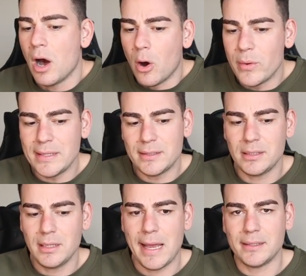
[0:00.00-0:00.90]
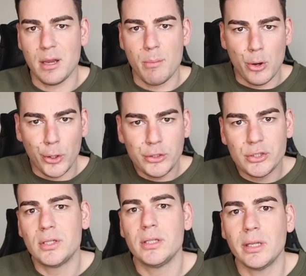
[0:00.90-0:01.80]
Owies has
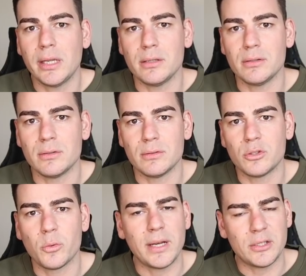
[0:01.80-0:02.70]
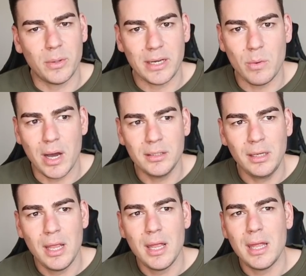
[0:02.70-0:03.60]
emerged in twenty twenty-one,
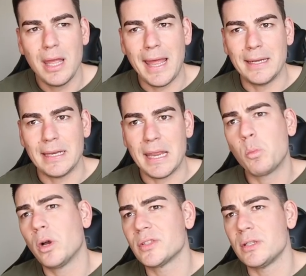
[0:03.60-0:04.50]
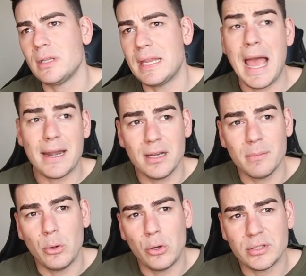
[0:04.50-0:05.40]
and he wasn't he hadn't
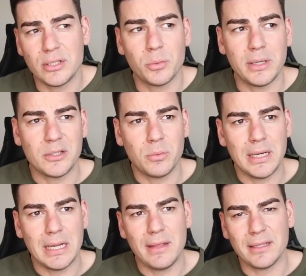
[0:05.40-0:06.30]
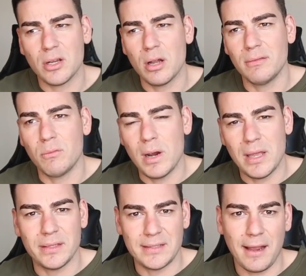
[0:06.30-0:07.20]
emerged in twenty twenty, and that's kind of
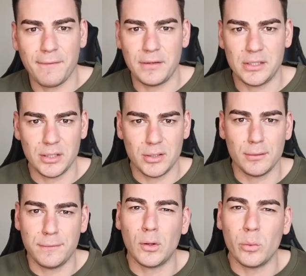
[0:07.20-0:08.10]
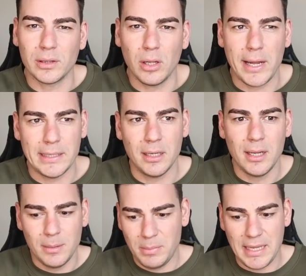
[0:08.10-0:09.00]
where the Zach Fisher to the forward line
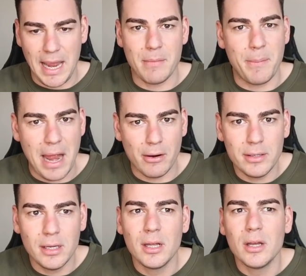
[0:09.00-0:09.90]
became apparent.